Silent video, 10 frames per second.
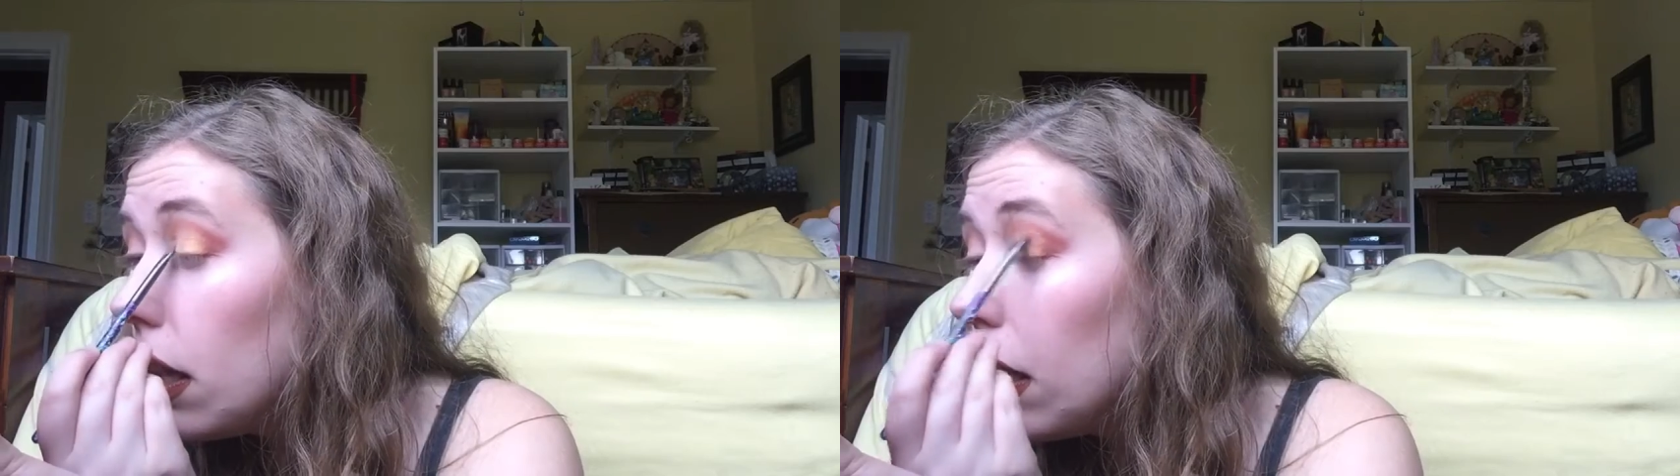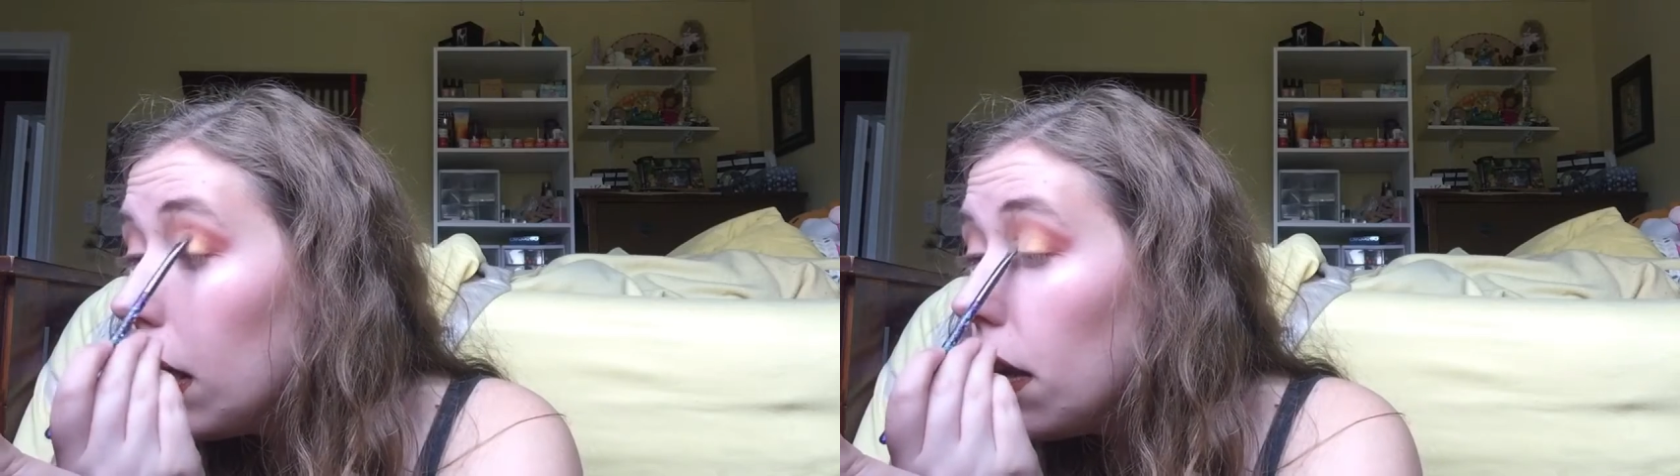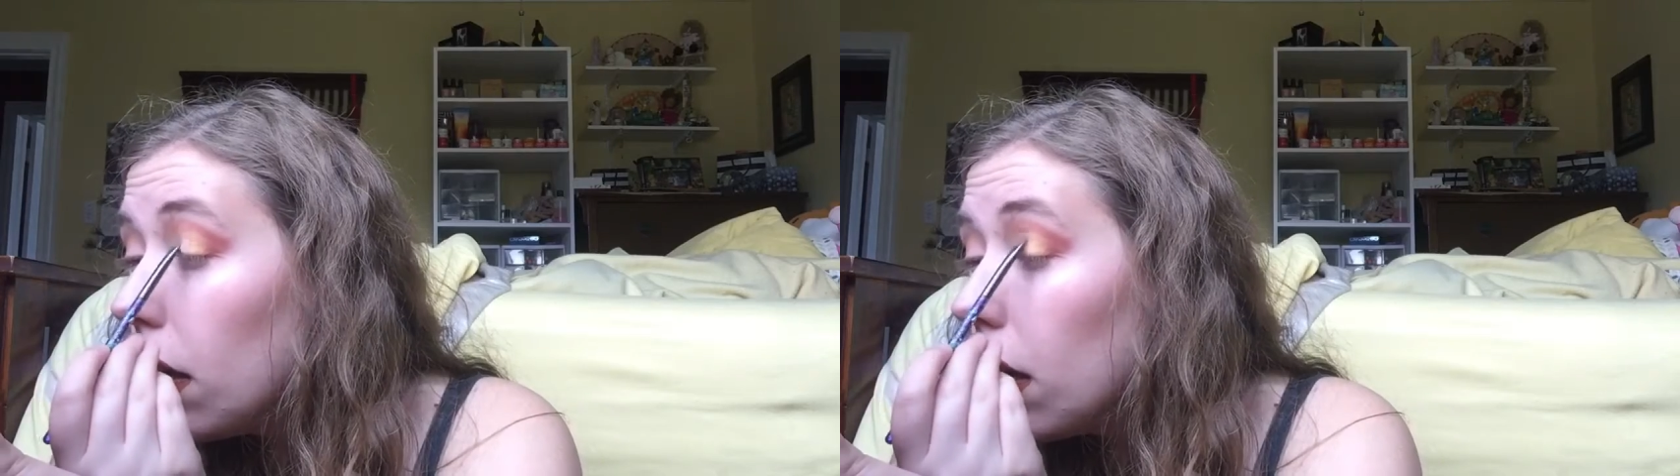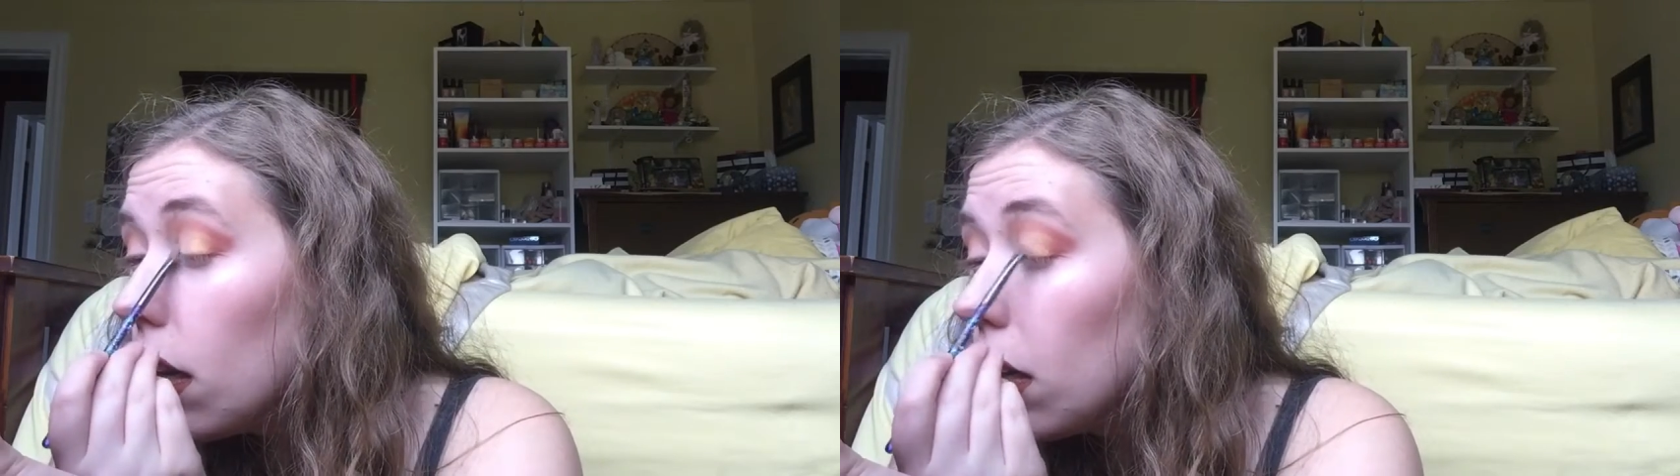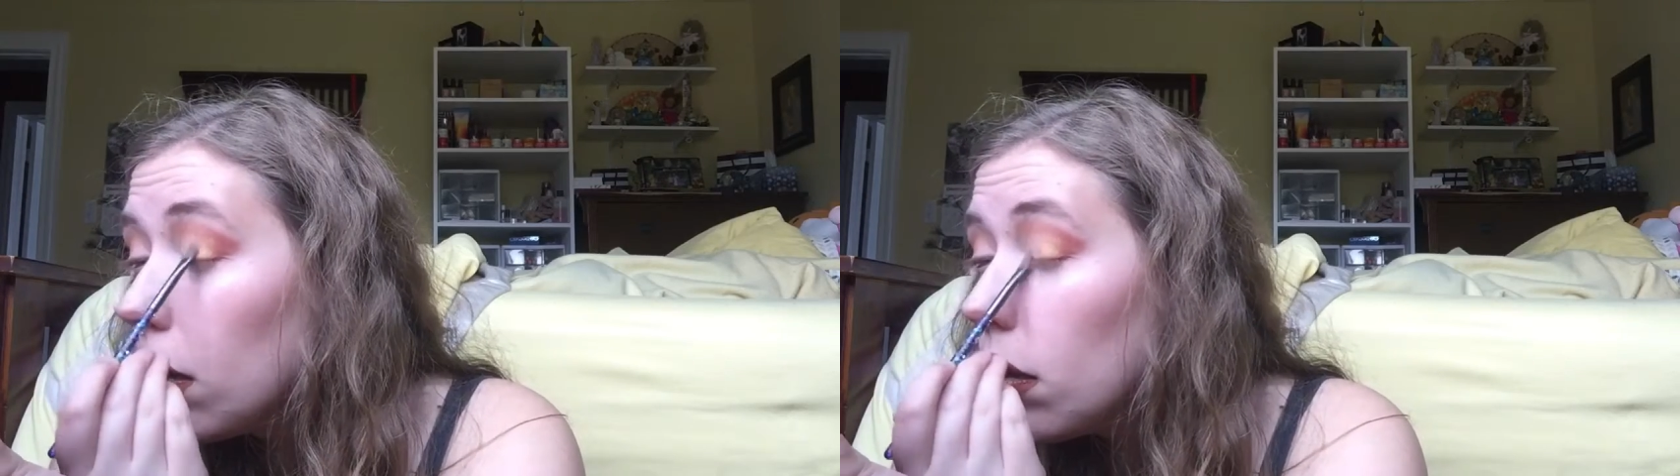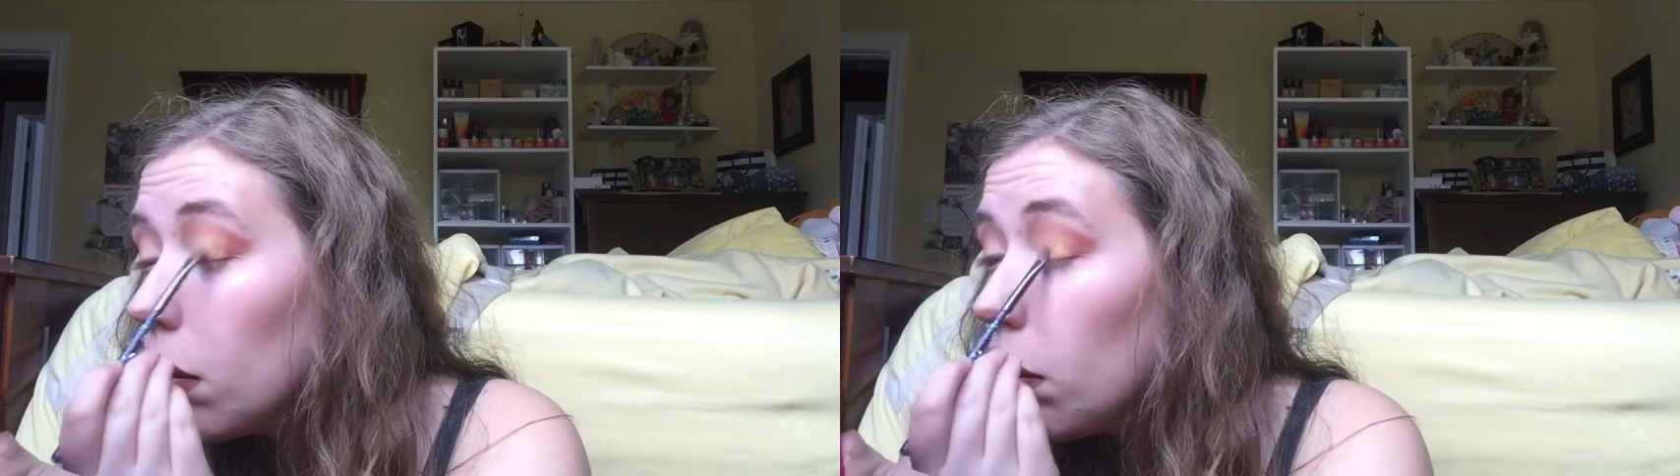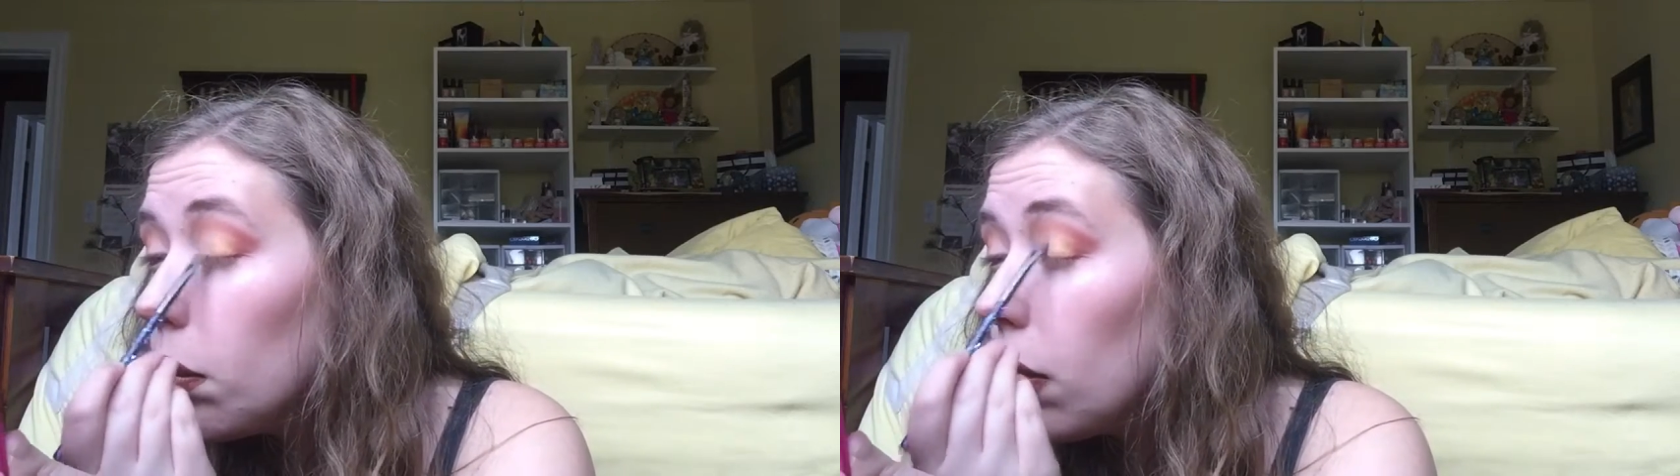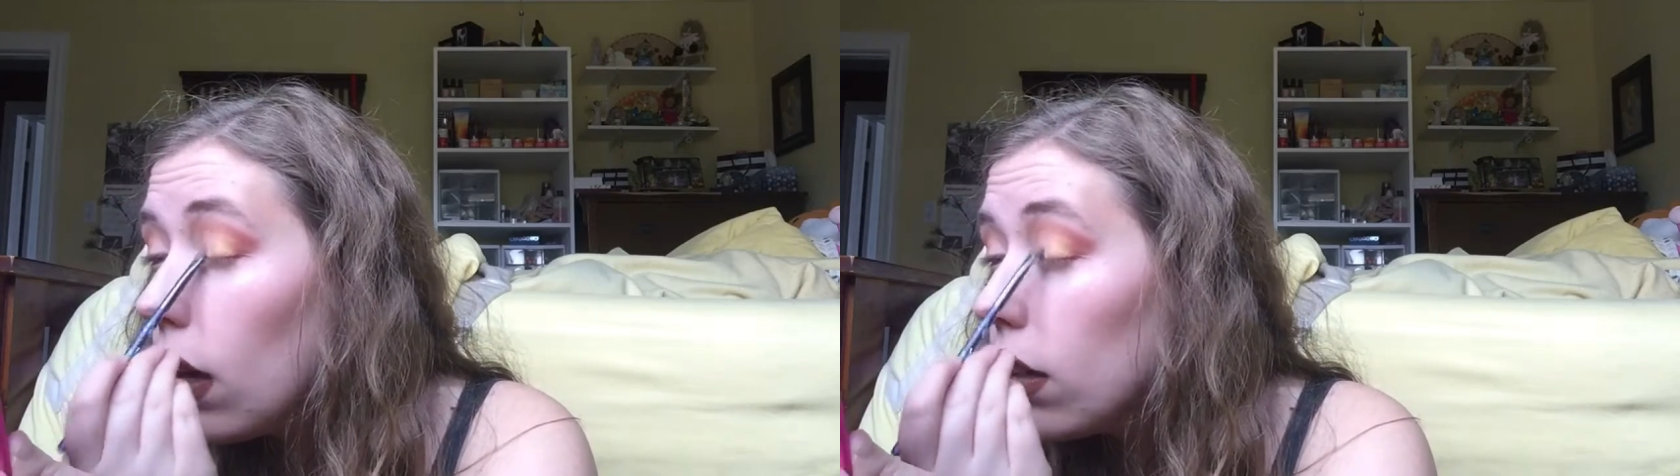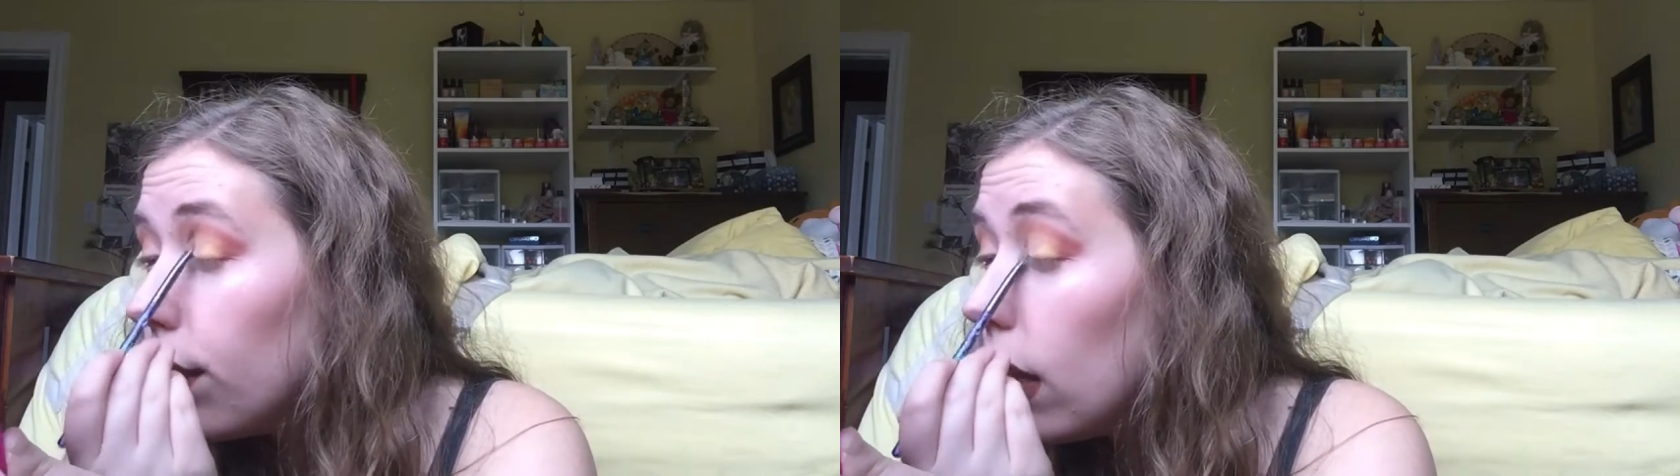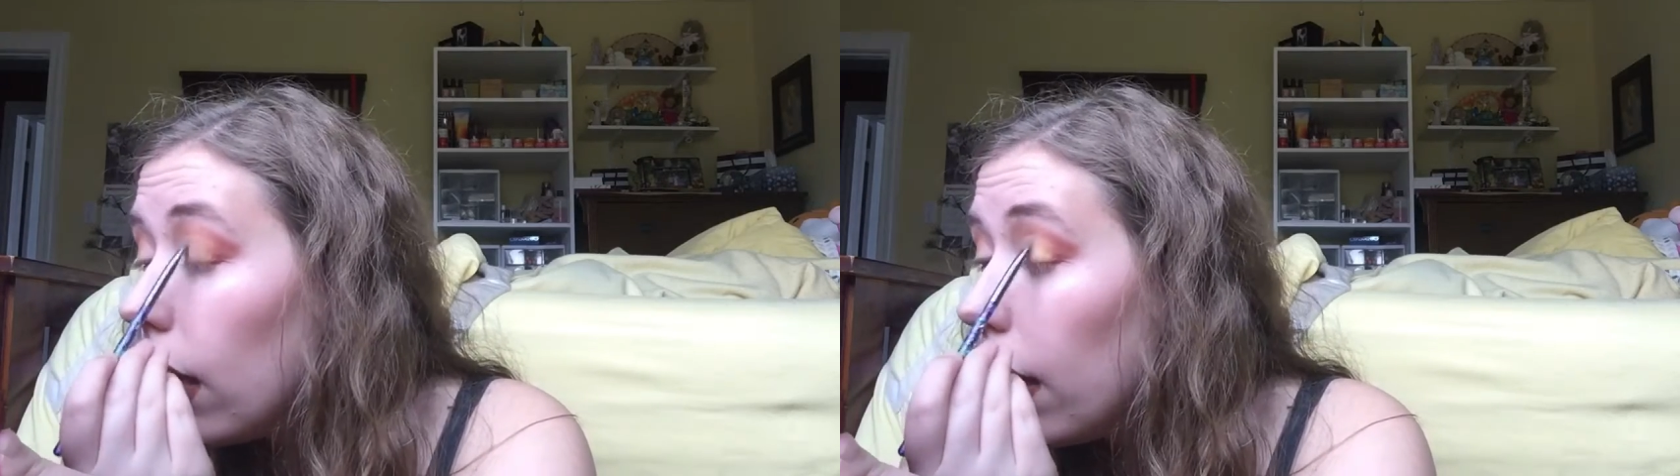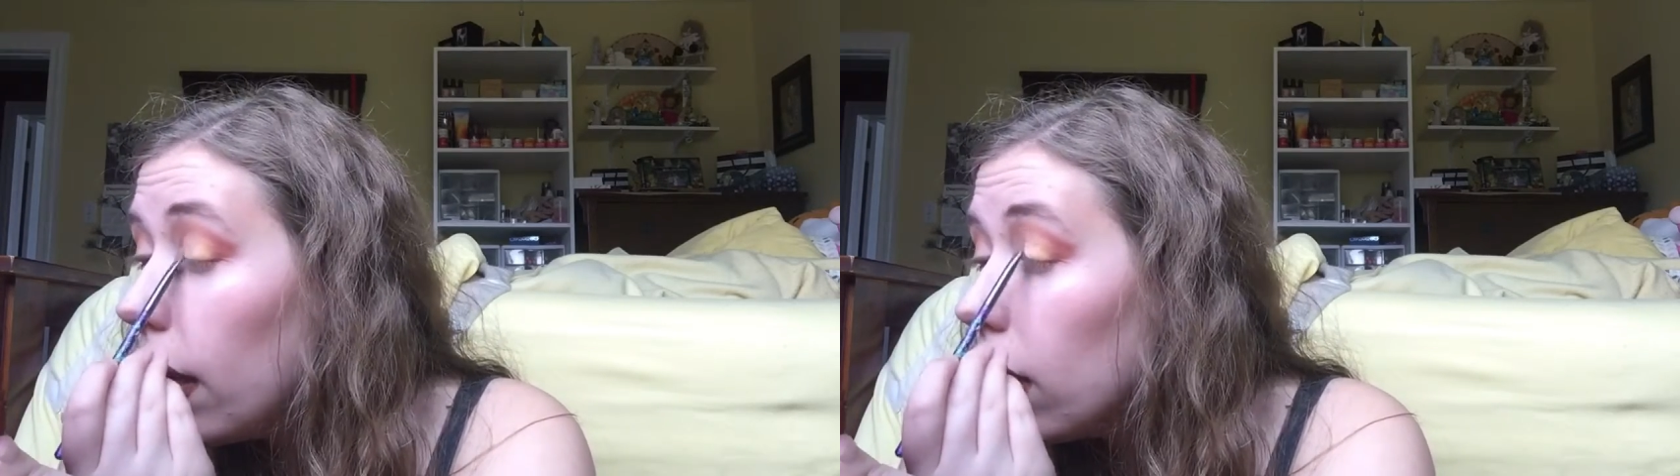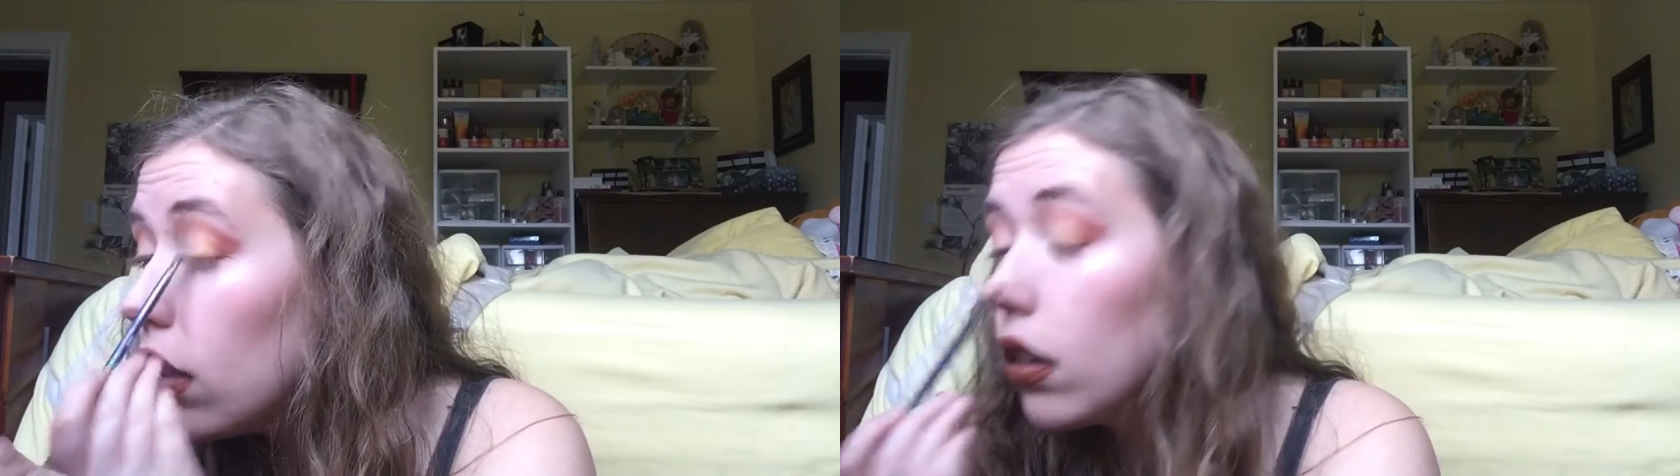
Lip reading: inner part of the eye